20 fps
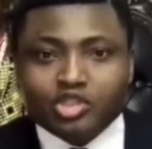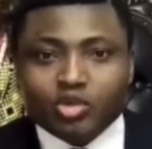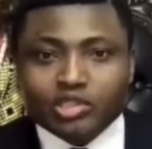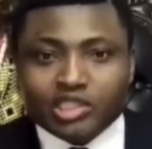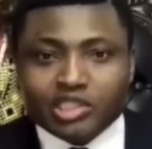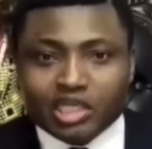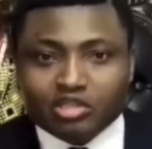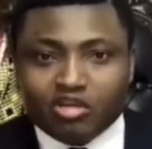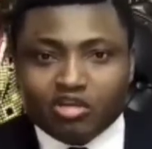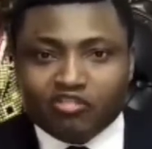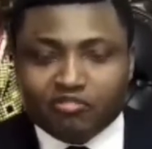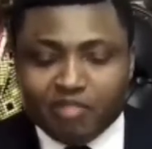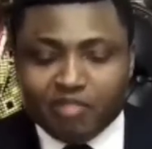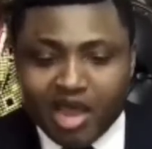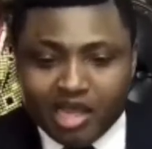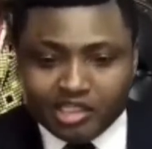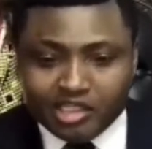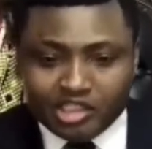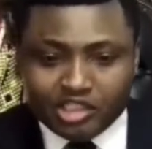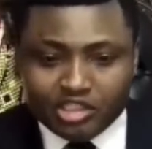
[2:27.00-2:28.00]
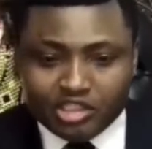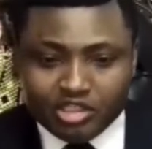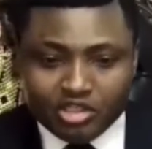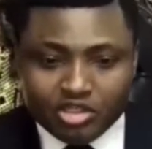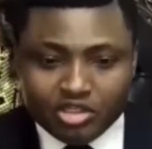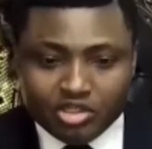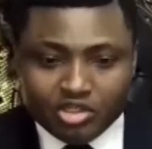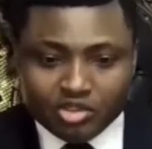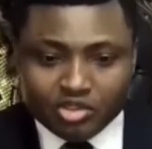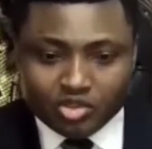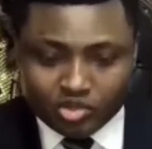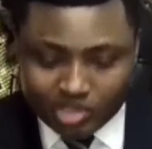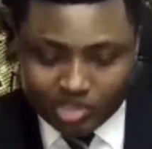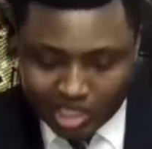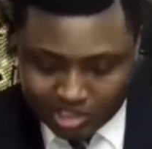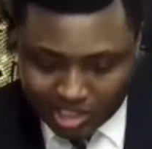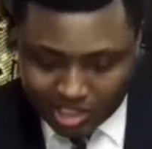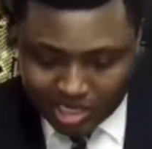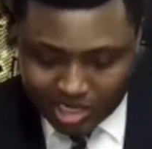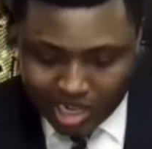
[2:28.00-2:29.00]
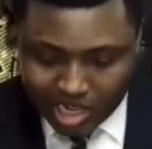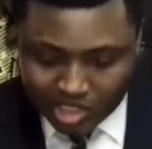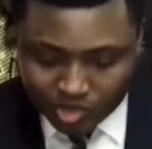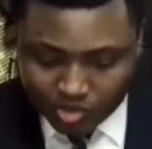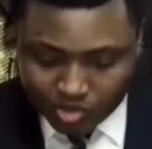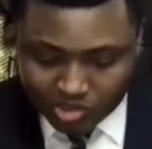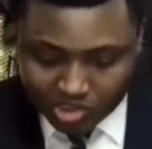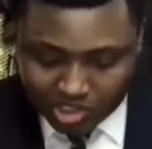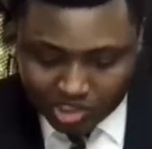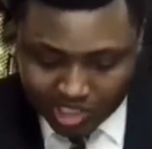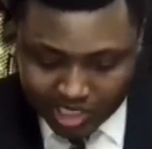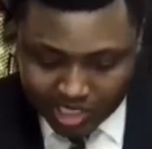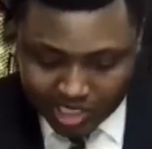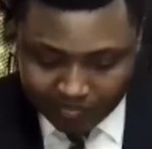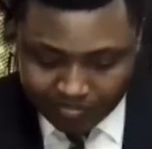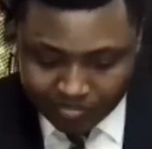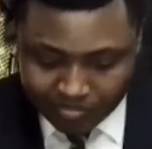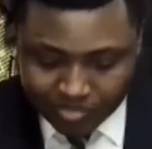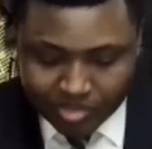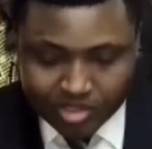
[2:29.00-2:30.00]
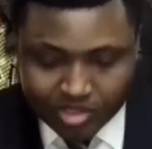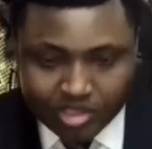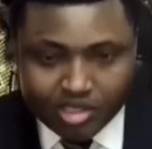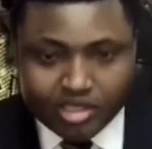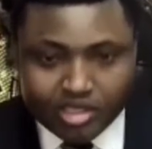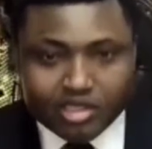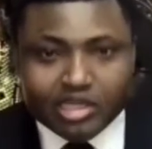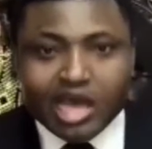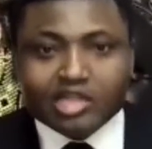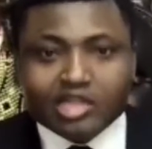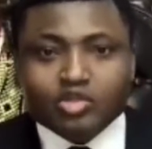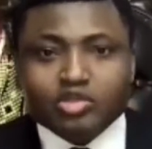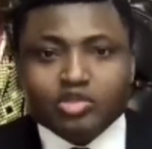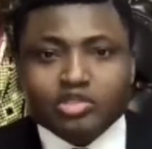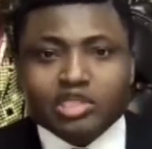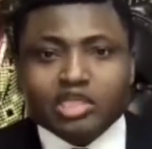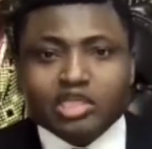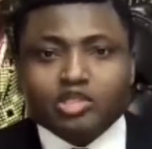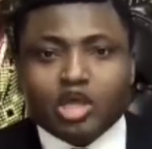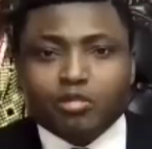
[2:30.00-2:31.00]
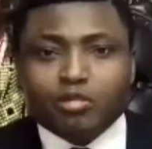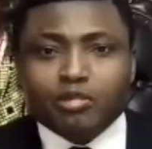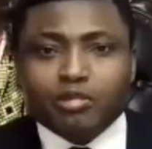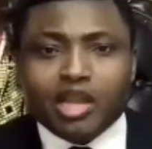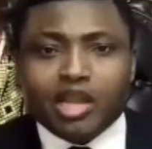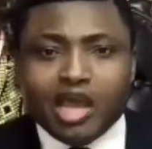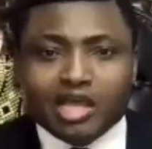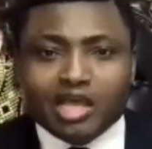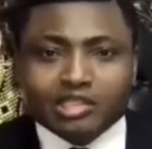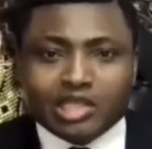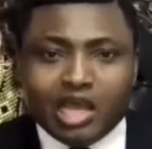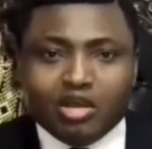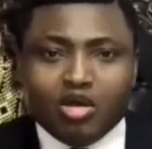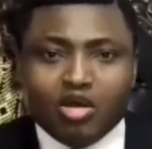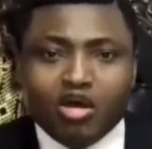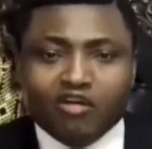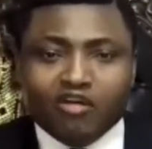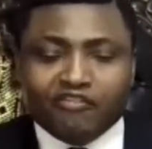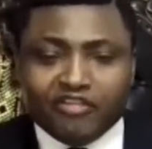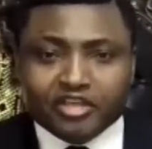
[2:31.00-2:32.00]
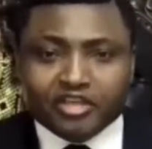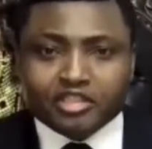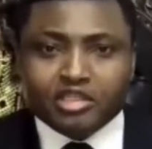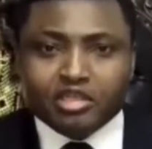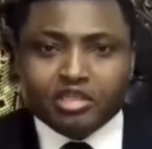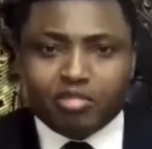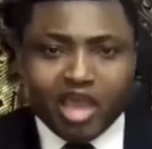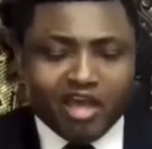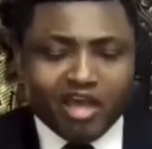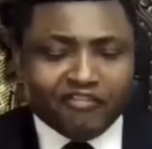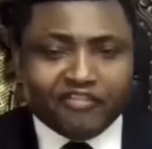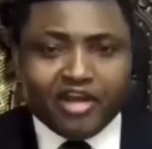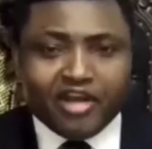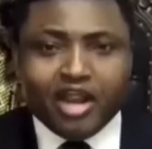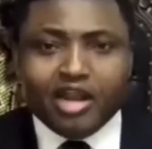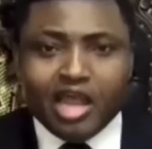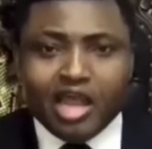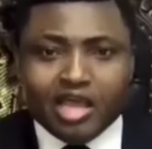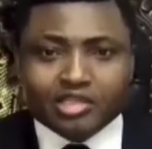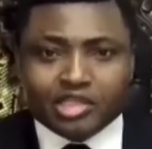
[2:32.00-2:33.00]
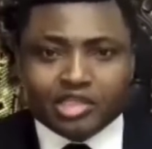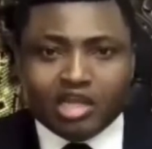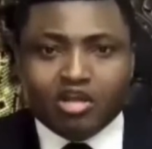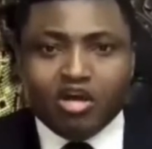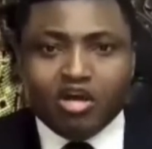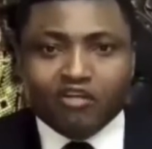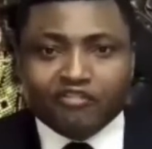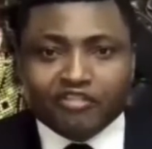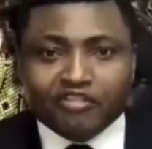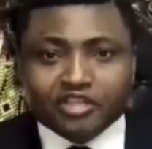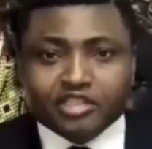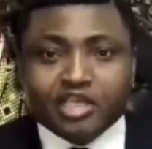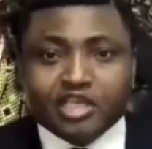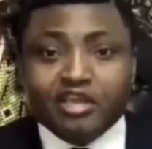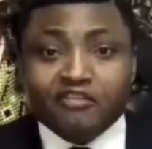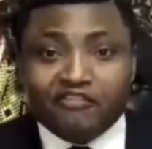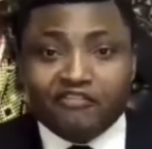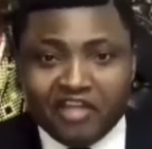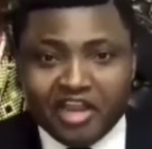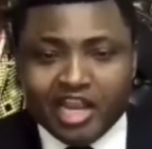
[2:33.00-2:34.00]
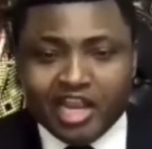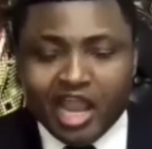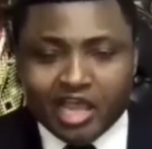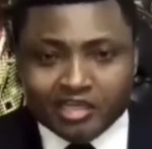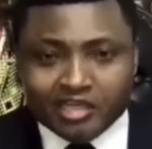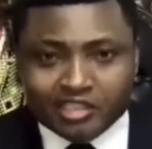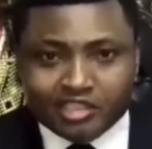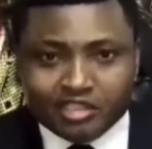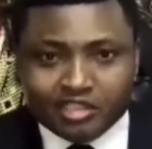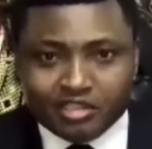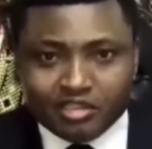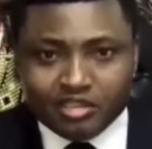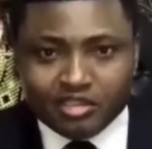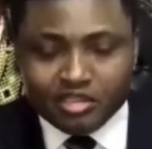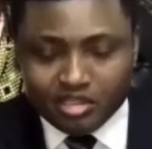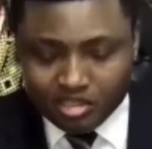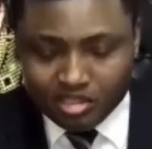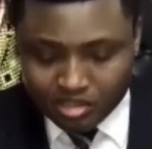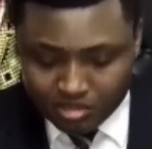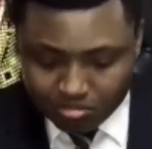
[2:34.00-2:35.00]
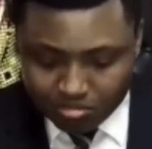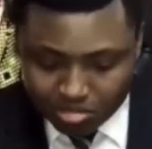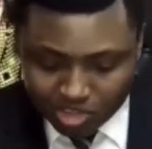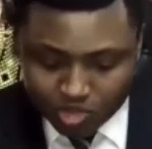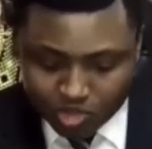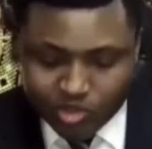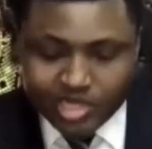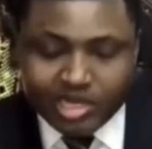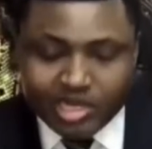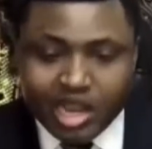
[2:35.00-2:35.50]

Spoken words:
They are to set up a liaison office, Biafra liaison office in Finland between now and 20th of March 2023.